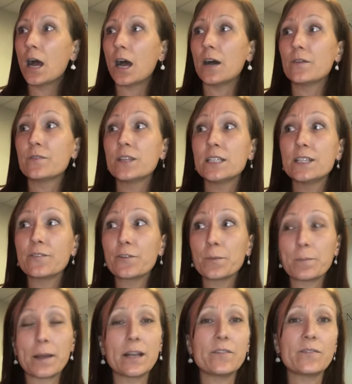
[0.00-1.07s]
of the
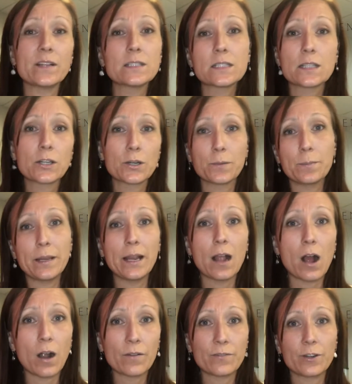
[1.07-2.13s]
different benefits that are being
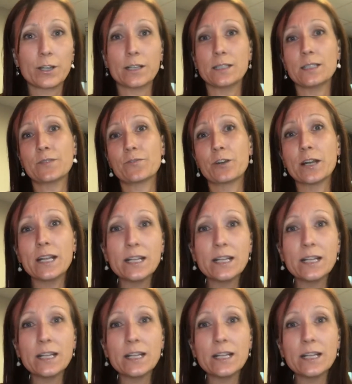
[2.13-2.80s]
offered in different